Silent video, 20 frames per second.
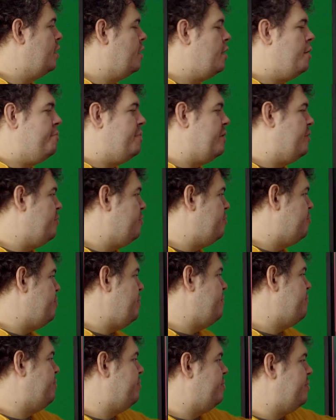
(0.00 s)
because we've
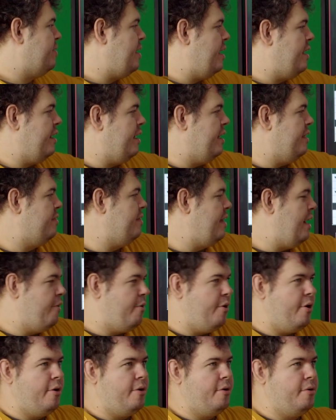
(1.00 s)
said it's now
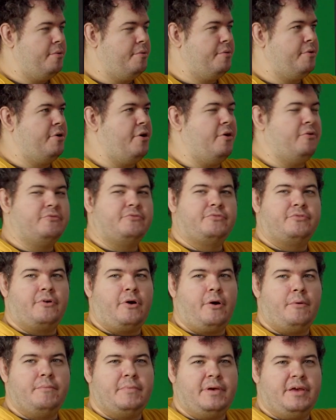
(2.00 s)
gone
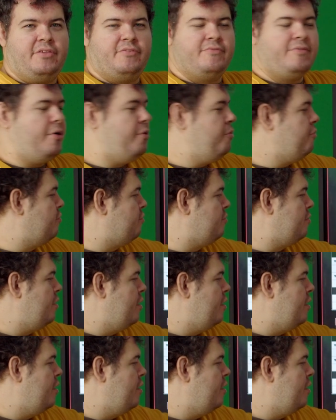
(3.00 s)
from is false.